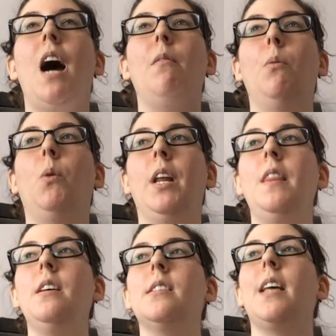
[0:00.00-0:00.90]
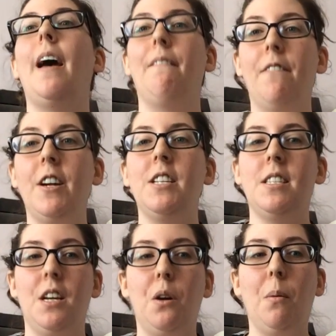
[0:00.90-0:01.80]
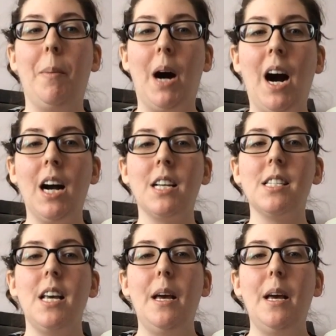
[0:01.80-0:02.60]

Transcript: I've been wanting this every single box